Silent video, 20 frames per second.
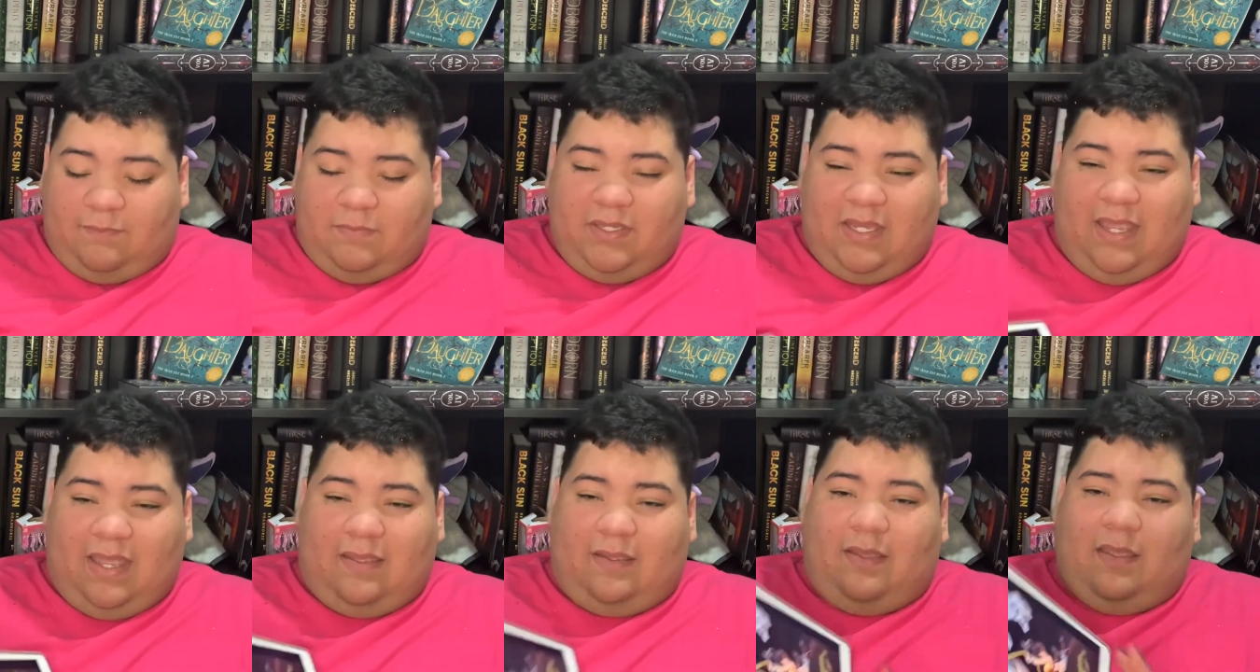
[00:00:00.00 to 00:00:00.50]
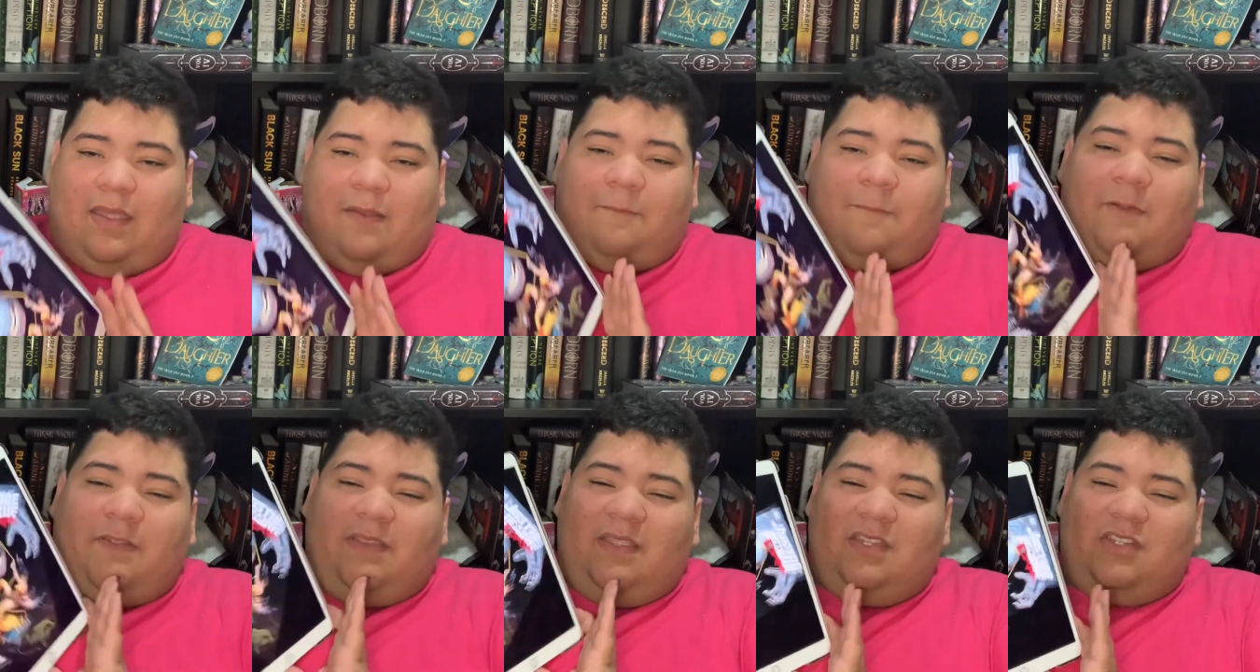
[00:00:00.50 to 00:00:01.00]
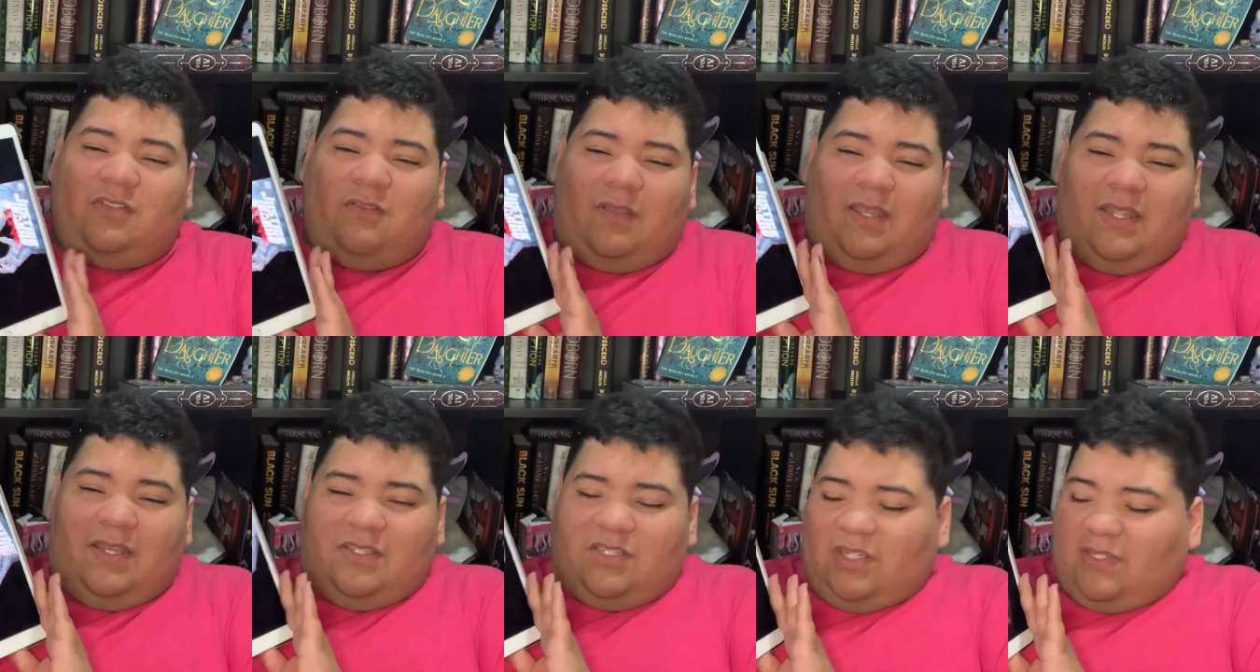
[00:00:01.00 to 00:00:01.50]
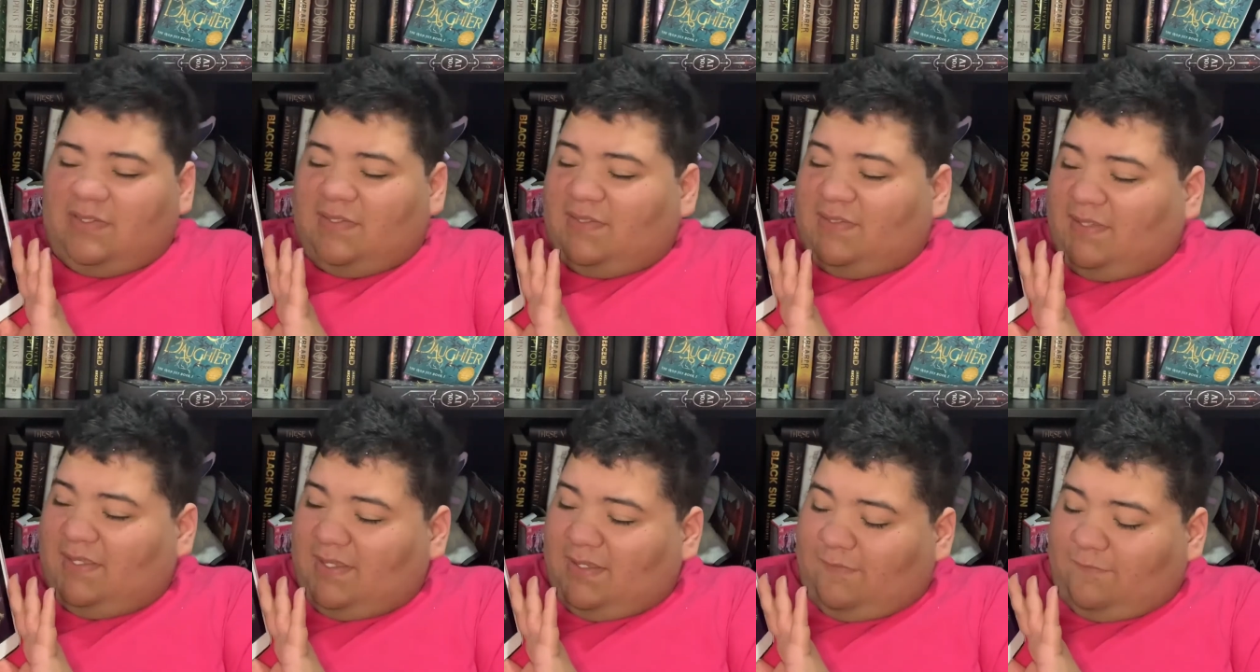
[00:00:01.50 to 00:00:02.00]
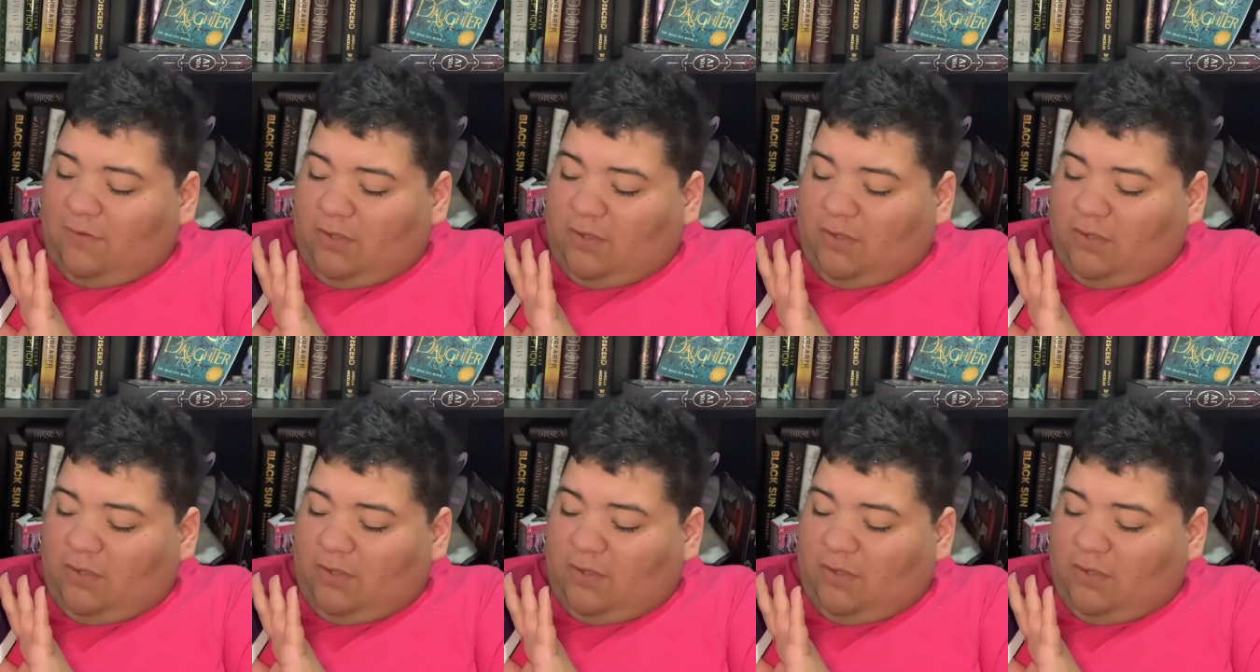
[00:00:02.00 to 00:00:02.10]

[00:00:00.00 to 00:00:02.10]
But, yeah, I really enjoyed Justice League